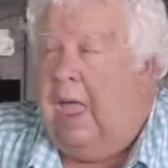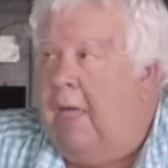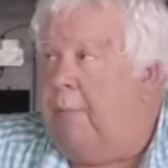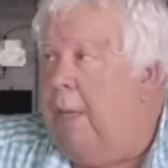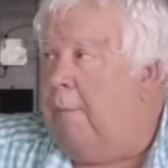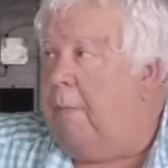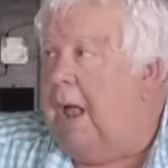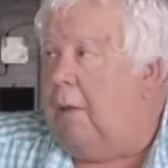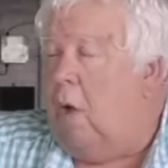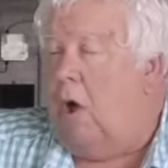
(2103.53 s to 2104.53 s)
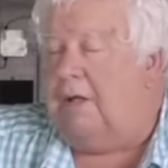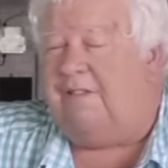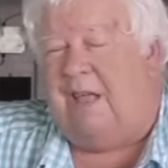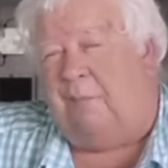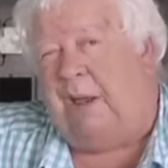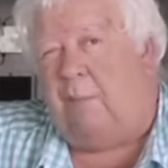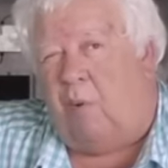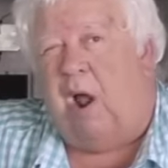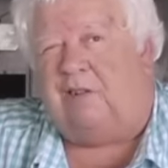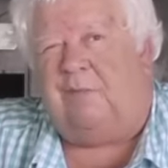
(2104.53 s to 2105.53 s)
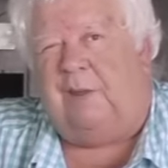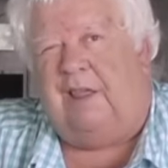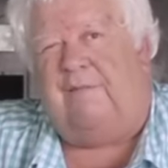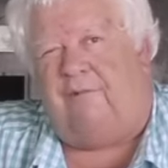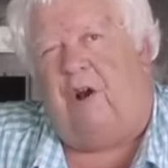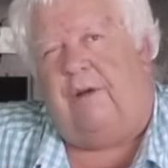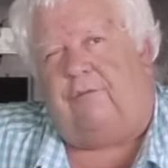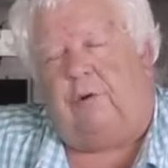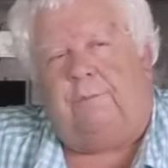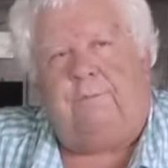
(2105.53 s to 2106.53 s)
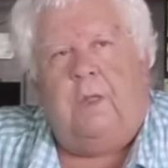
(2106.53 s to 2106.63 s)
and by longest I mean approximately forever,